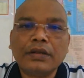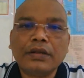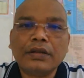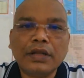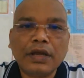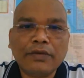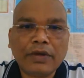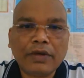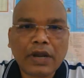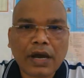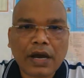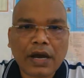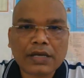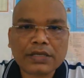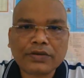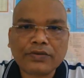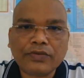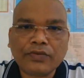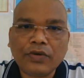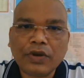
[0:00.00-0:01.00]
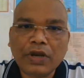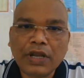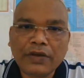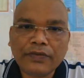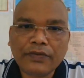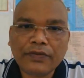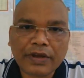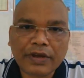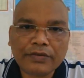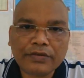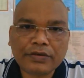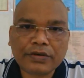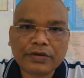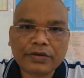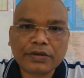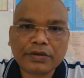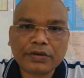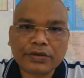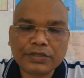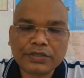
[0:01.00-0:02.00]
they will ask only
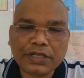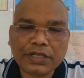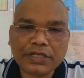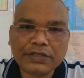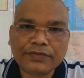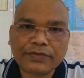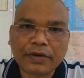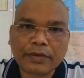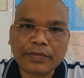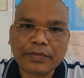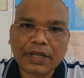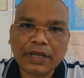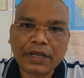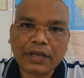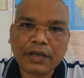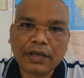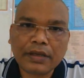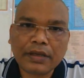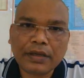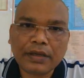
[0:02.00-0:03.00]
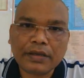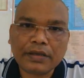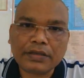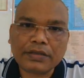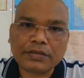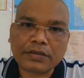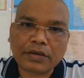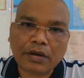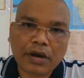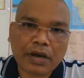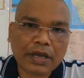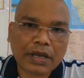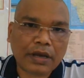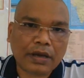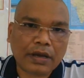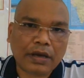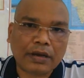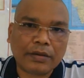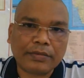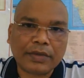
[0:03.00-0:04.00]
5 questions from the stock
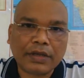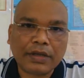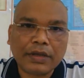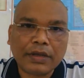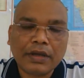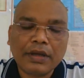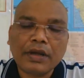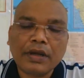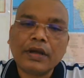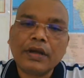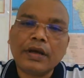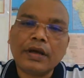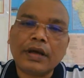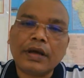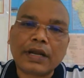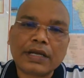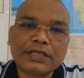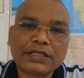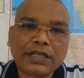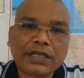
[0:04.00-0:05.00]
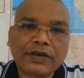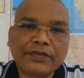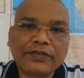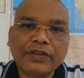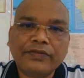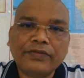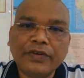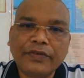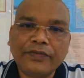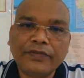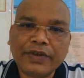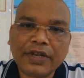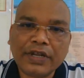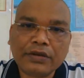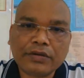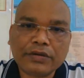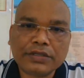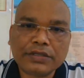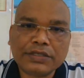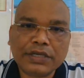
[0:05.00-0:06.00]
economy. Rest of the
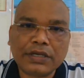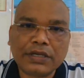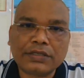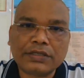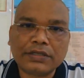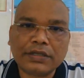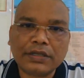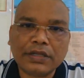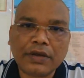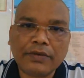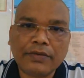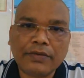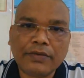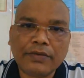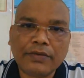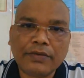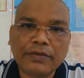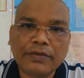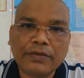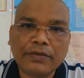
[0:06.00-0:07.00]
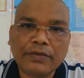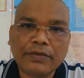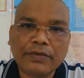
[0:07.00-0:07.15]
15 questions, they will